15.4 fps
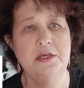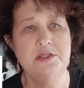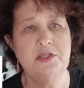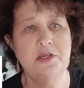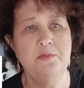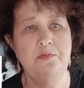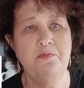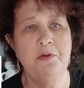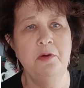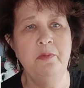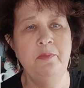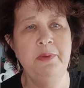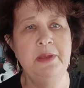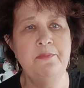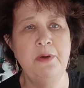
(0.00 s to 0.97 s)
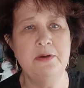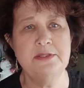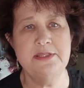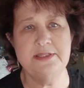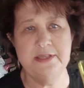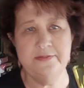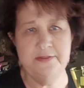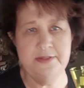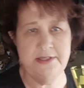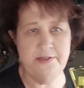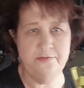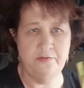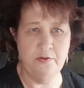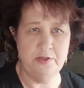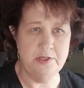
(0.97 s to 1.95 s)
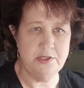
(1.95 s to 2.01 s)
So probably about 70
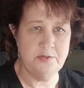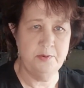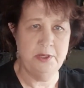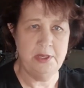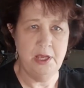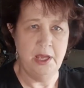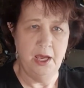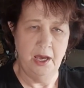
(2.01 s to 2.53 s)
for this one.